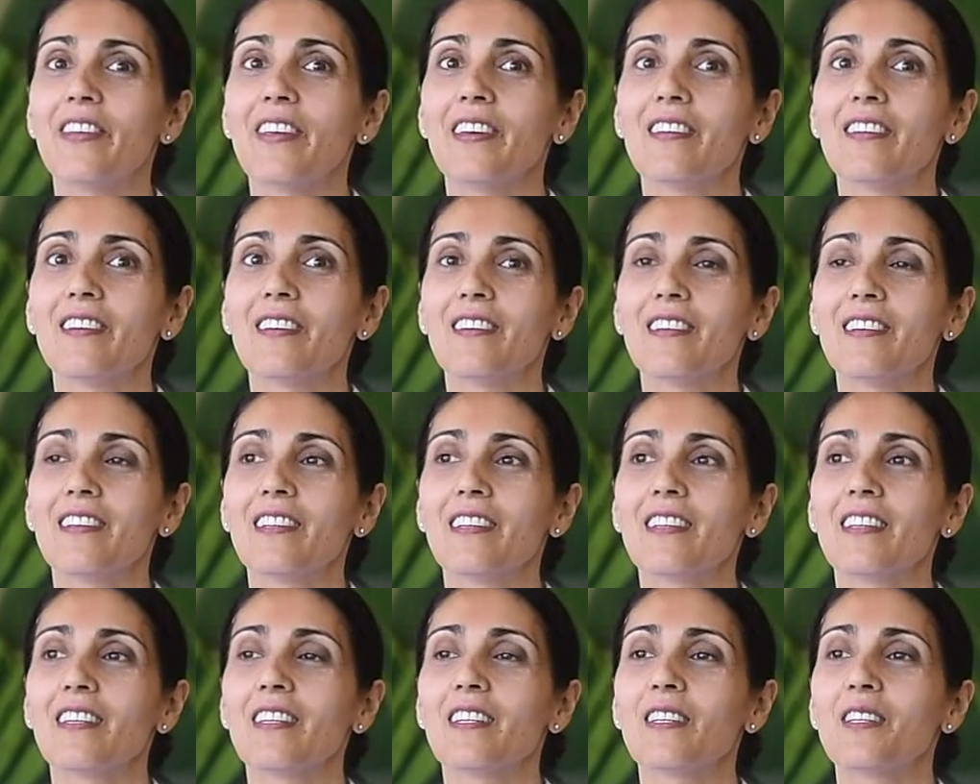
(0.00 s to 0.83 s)

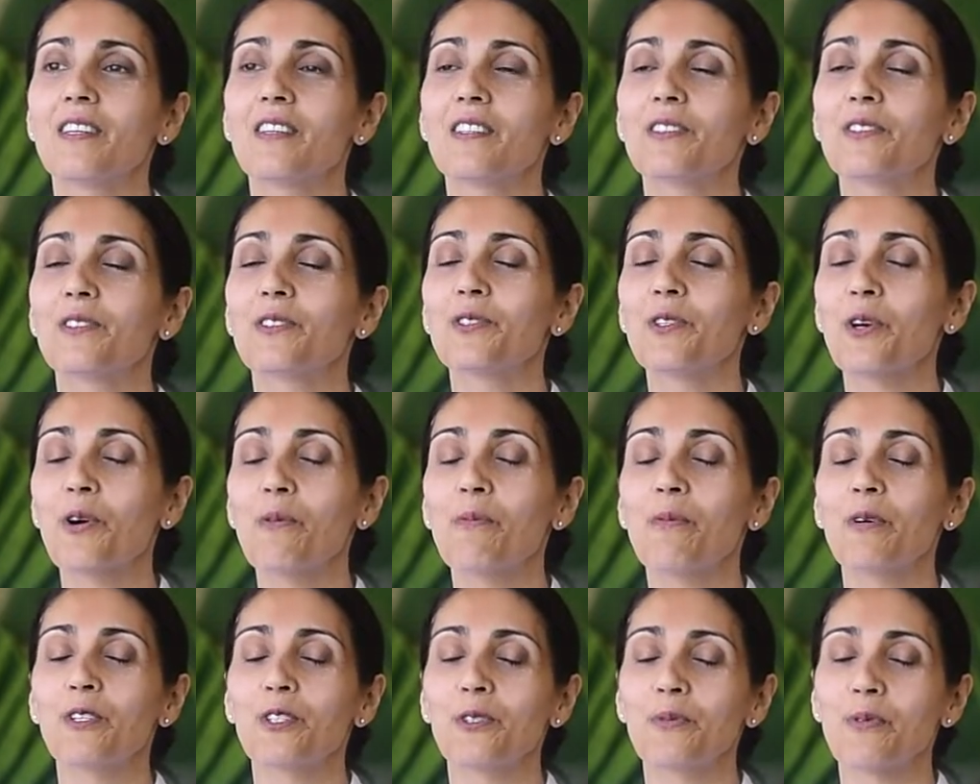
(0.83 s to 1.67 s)
feel so
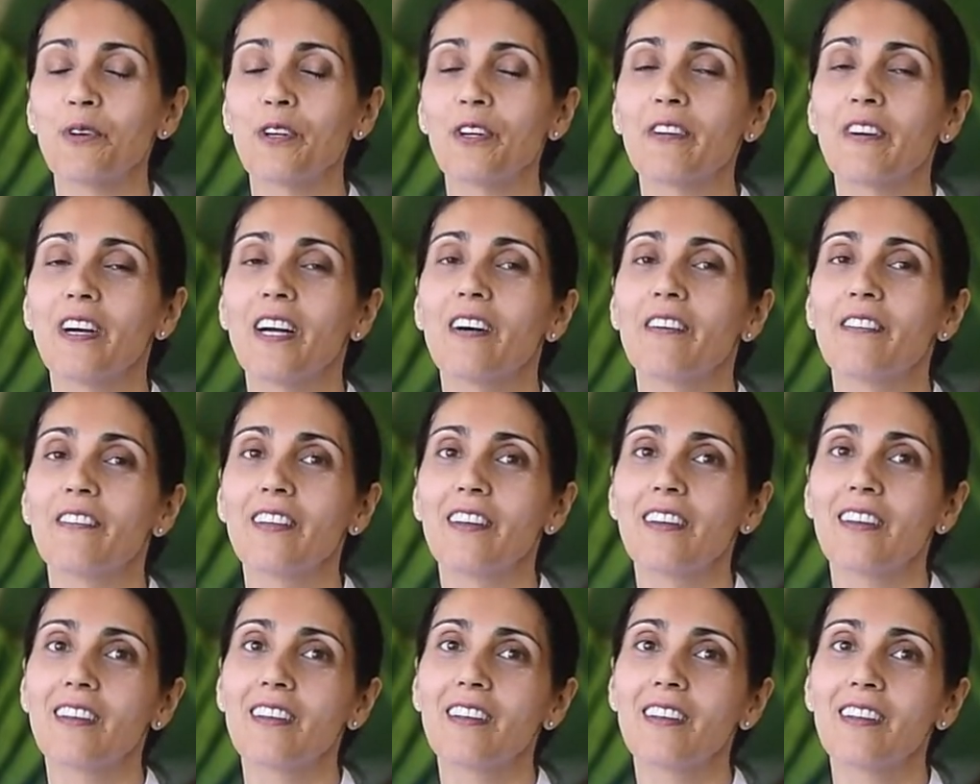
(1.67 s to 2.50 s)
much more
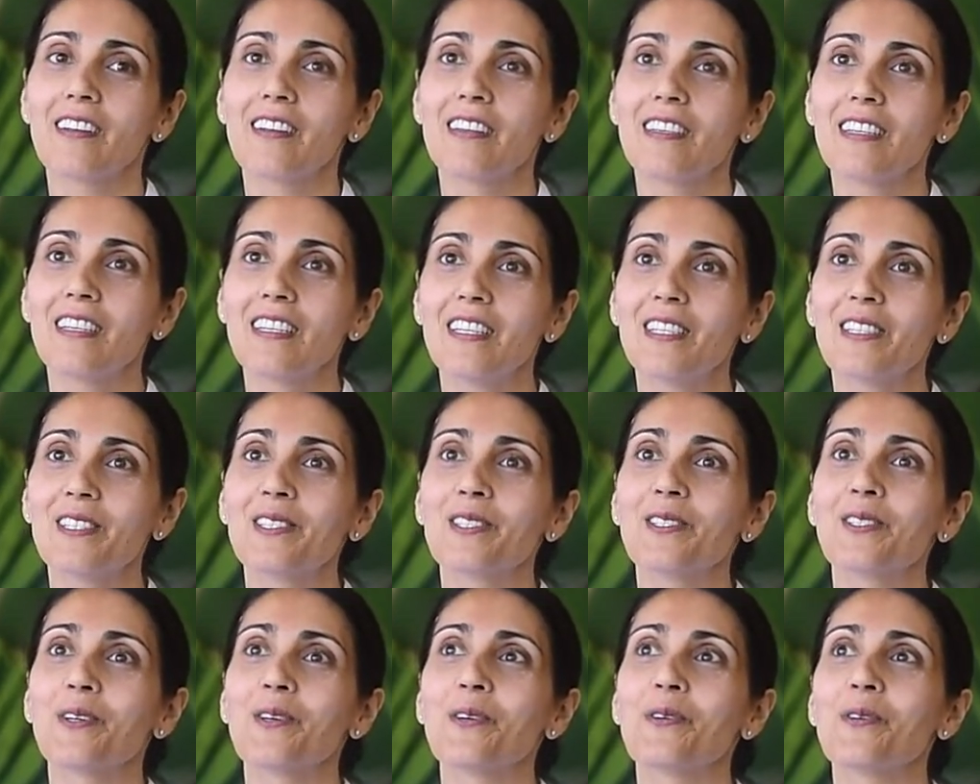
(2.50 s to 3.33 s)
grounded.
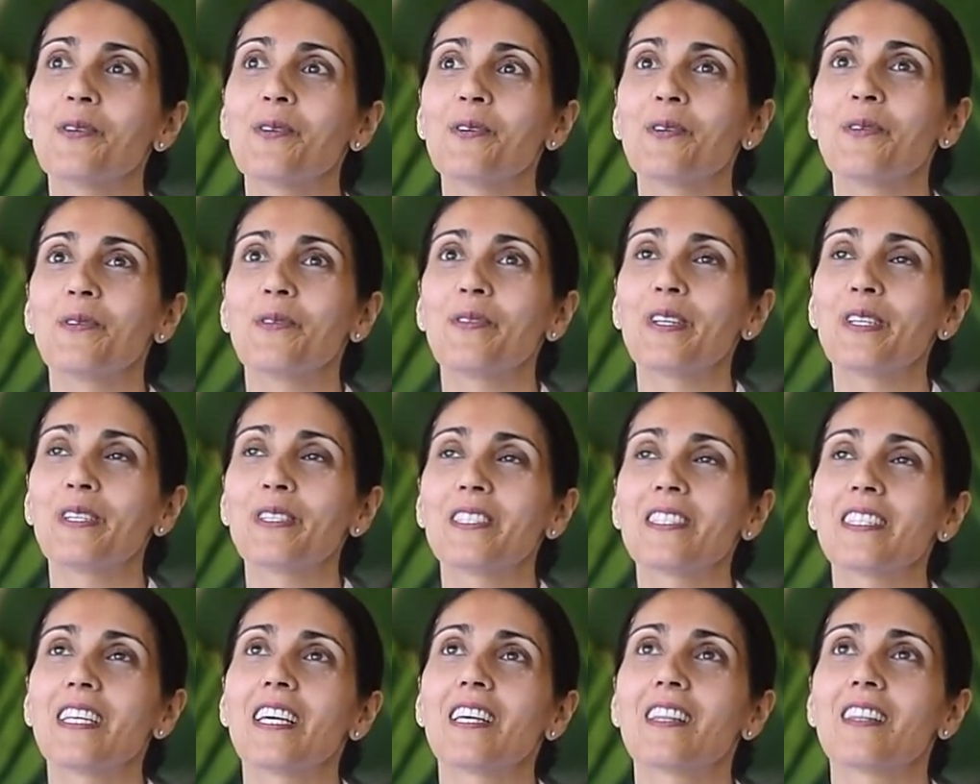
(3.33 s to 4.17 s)
So
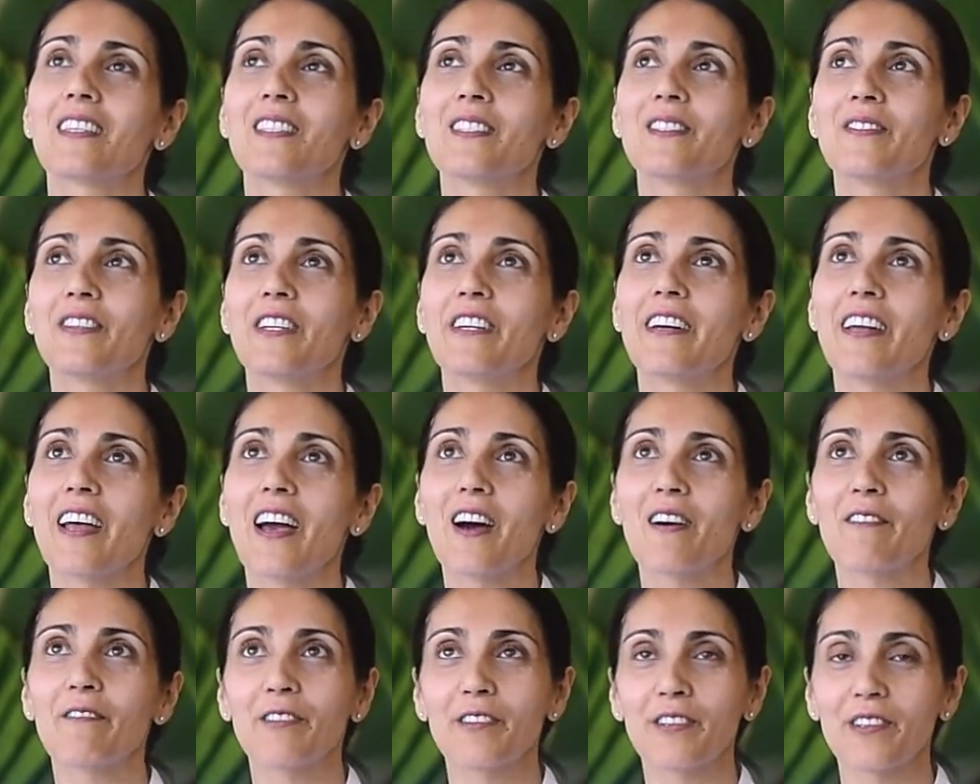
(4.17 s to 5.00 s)
there's like this very
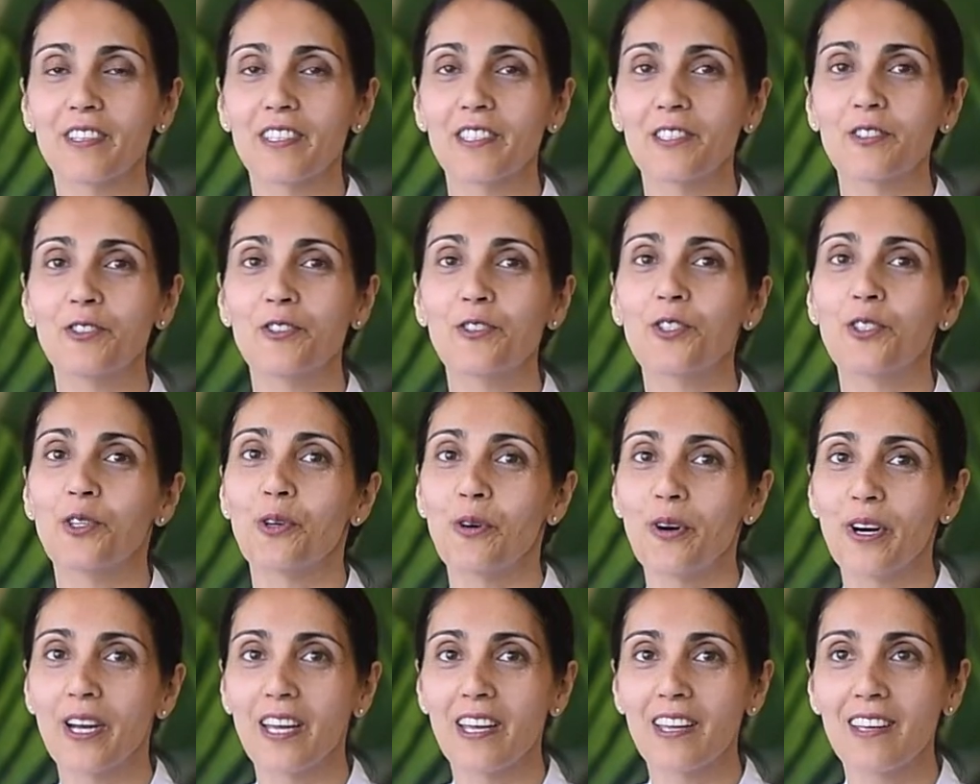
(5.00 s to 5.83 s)
effortless
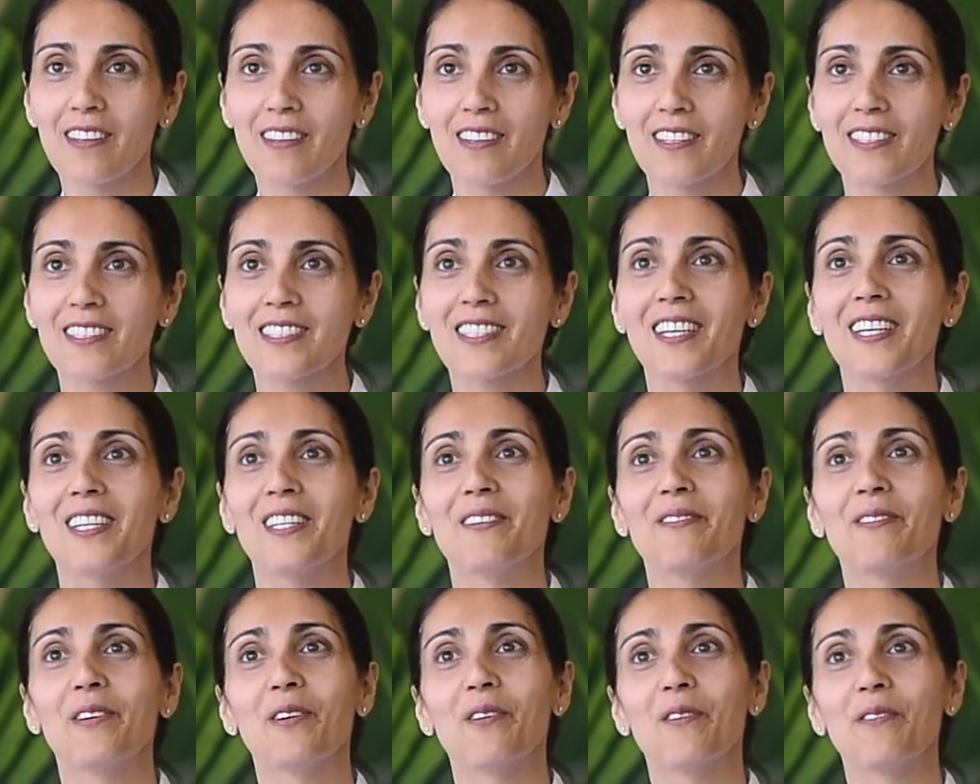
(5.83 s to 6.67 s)
joy that's kind
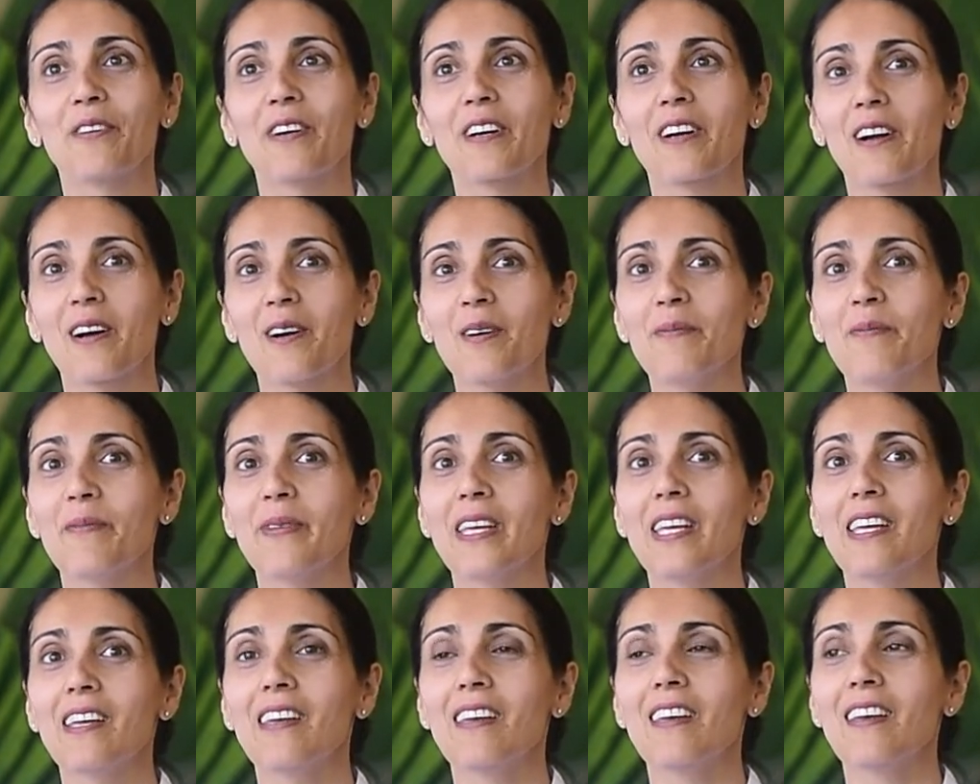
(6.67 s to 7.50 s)
of overcome
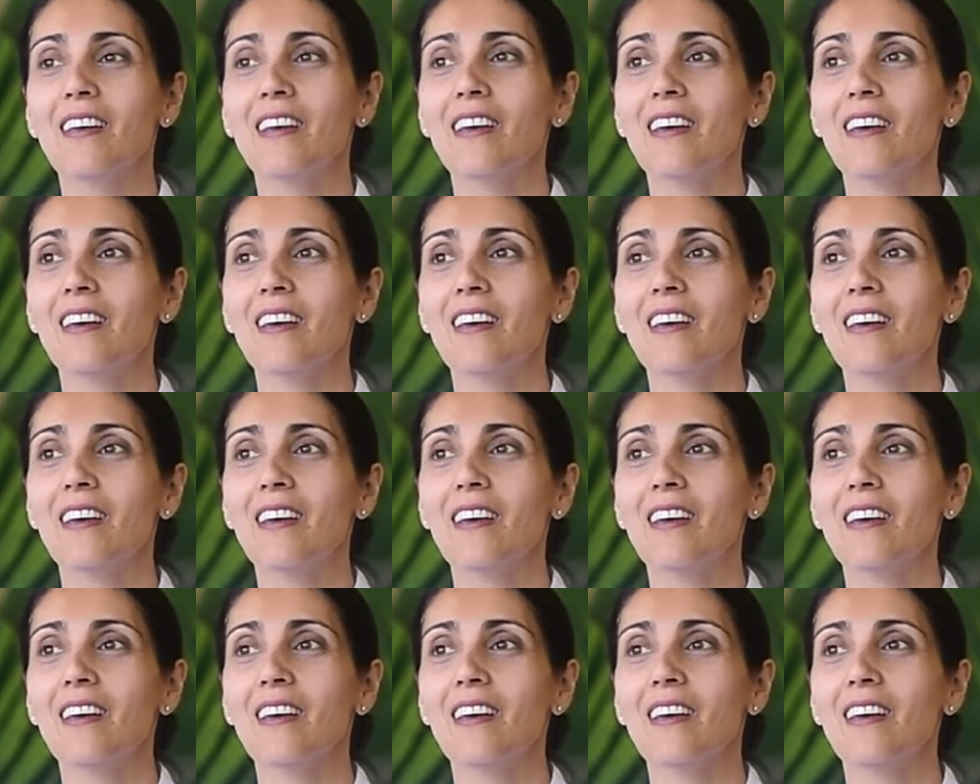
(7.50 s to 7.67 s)
me.